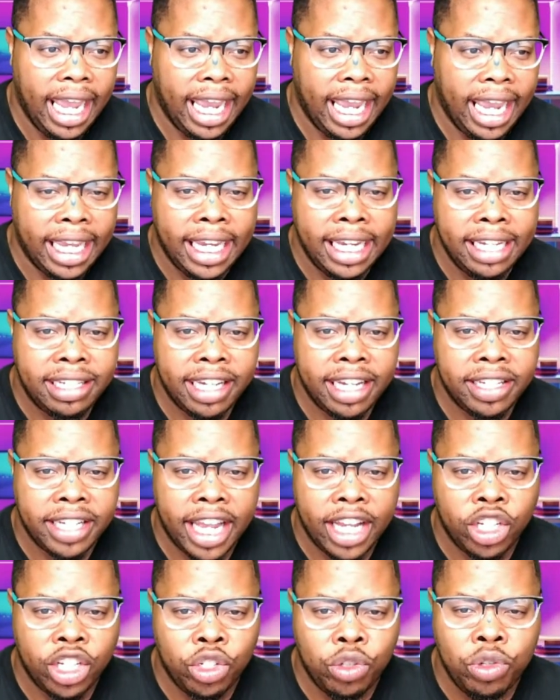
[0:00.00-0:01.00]
He says,
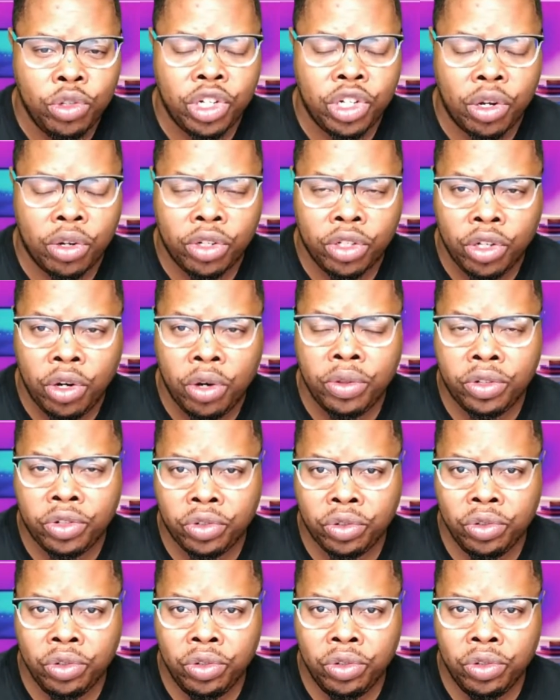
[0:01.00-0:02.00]
And you shall know the
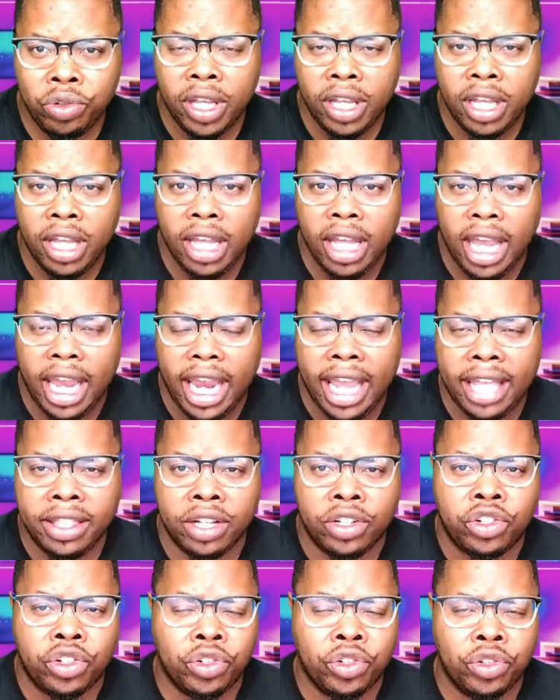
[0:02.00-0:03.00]
truth,
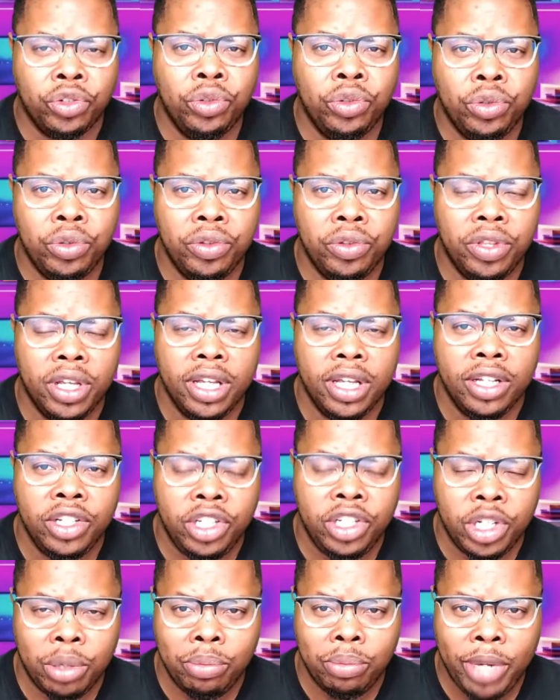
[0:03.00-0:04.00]
and the truth
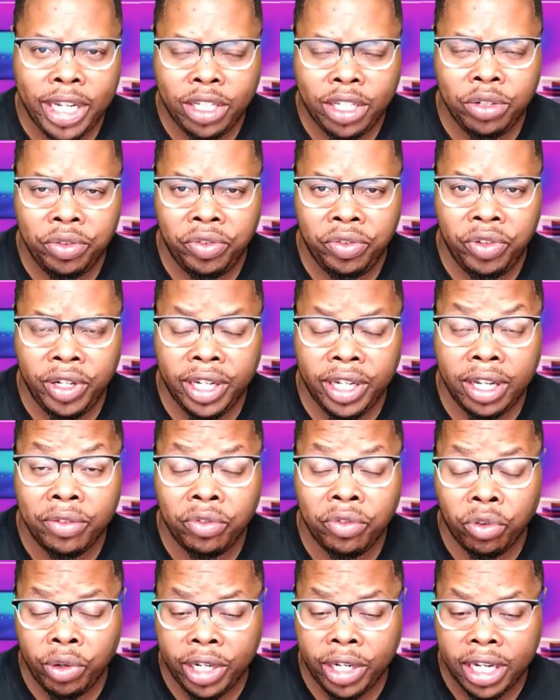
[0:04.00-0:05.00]
shall make you free.
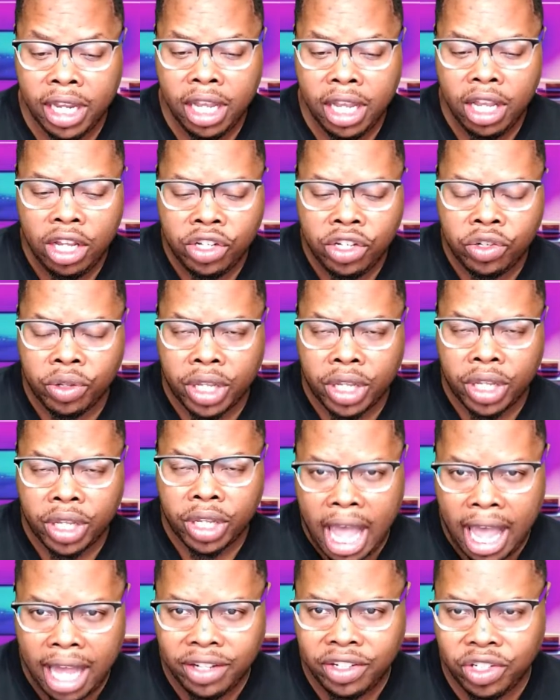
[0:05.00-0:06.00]
So the
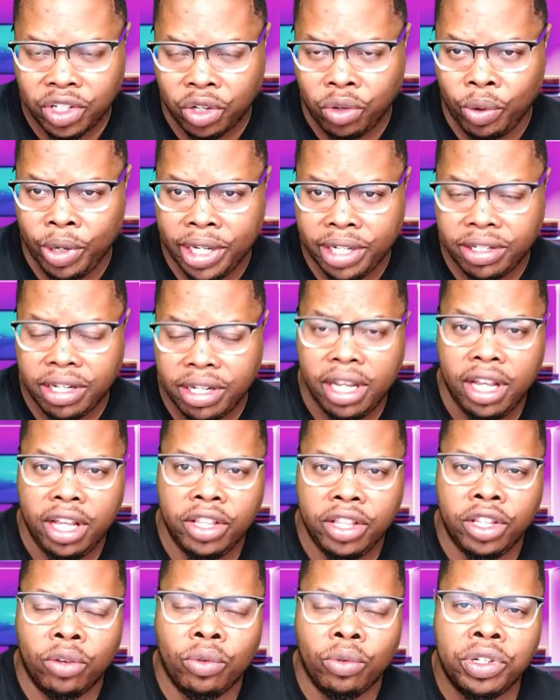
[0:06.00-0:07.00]
consequence,
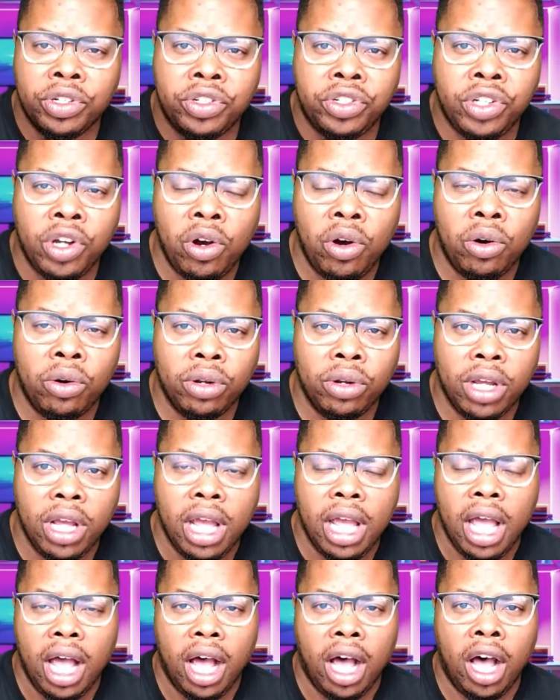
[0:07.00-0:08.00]
the result
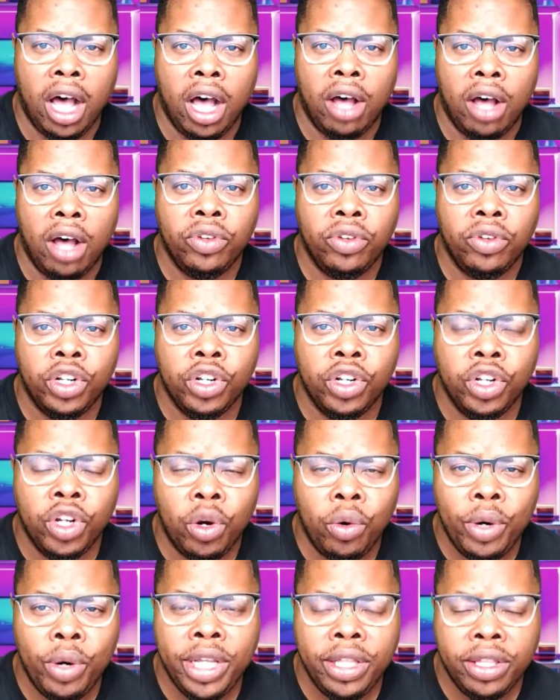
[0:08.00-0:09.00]
of
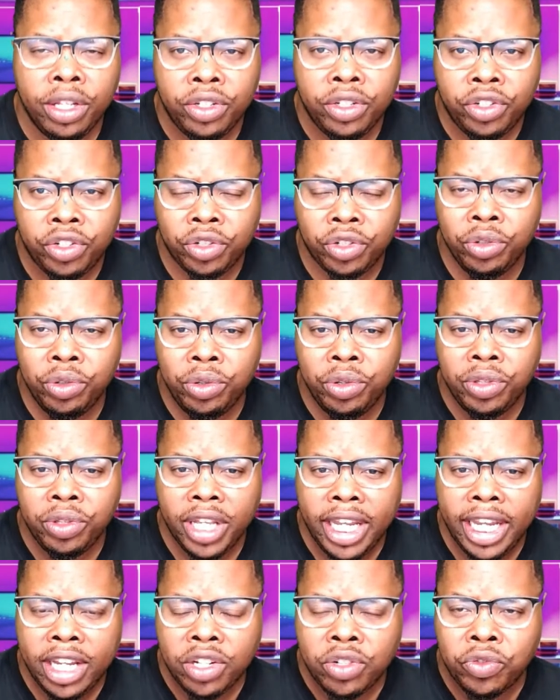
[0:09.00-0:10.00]
knowing the truth
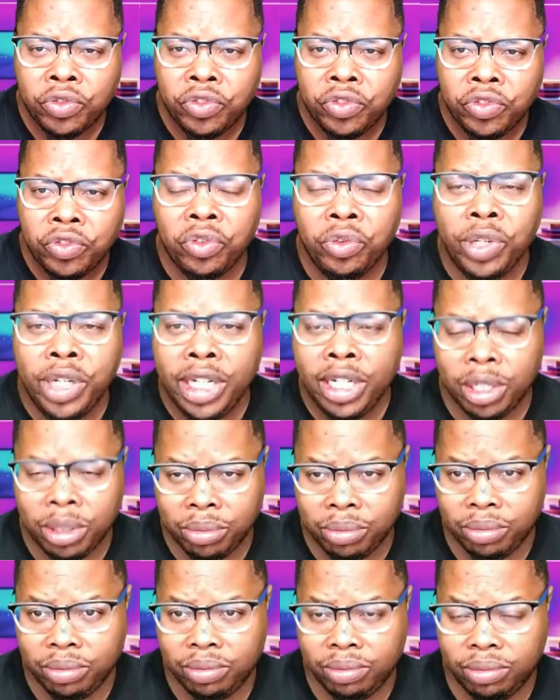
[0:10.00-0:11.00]
is freedom.